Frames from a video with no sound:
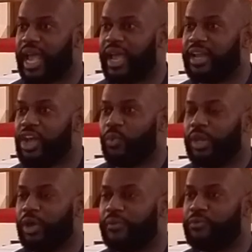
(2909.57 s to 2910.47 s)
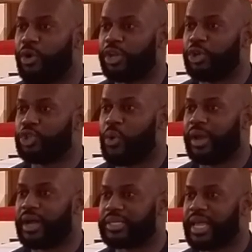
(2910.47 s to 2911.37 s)
and we look forward to you
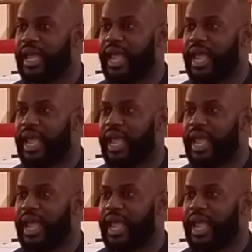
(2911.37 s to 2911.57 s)
joining us